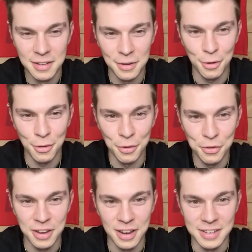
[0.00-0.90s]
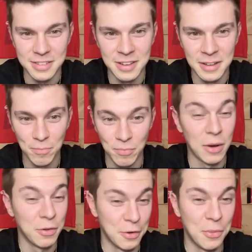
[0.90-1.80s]
all those guys. That
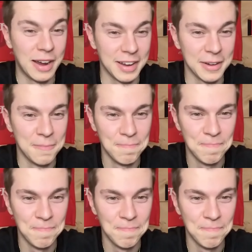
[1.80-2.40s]
was a wagon.